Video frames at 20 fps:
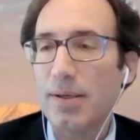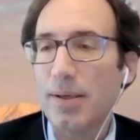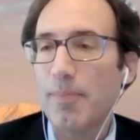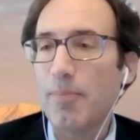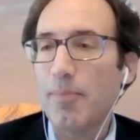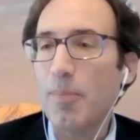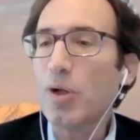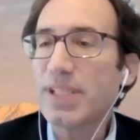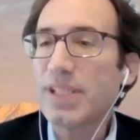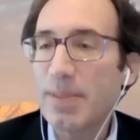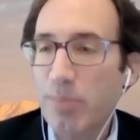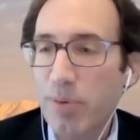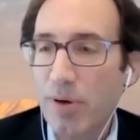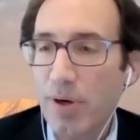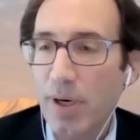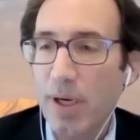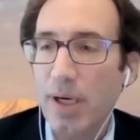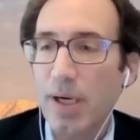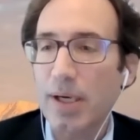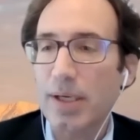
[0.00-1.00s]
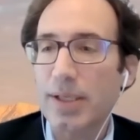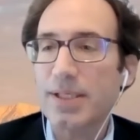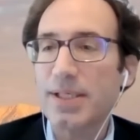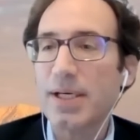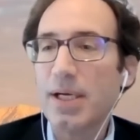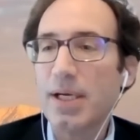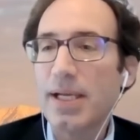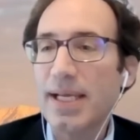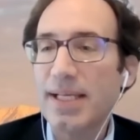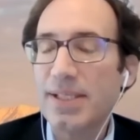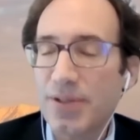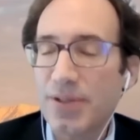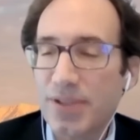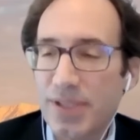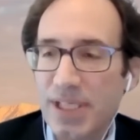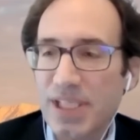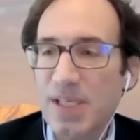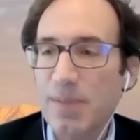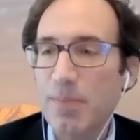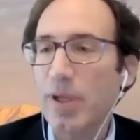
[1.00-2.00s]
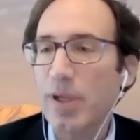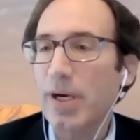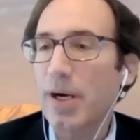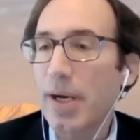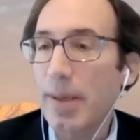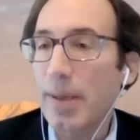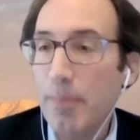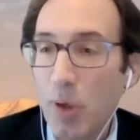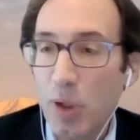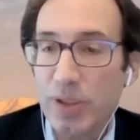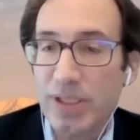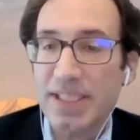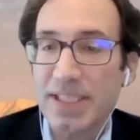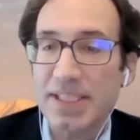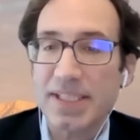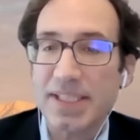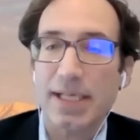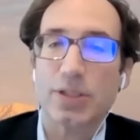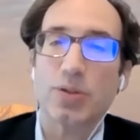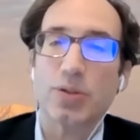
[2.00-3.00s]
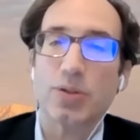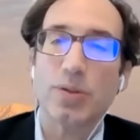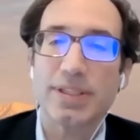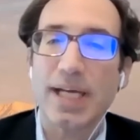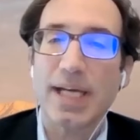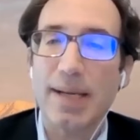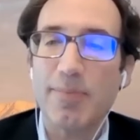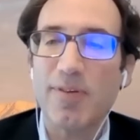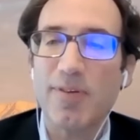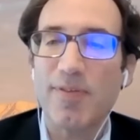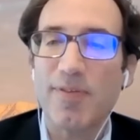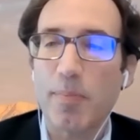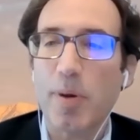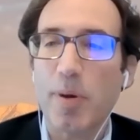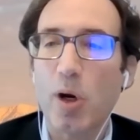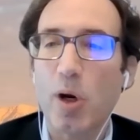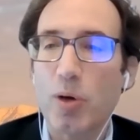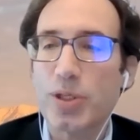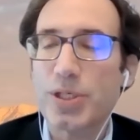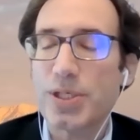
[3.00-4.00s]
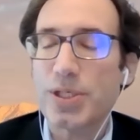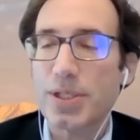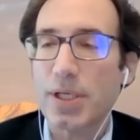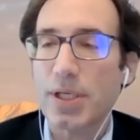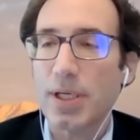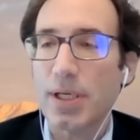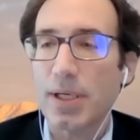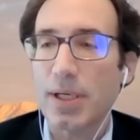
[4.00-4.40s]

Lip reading: multi-pronged, interdisciplinary, multi-sectoral type of approach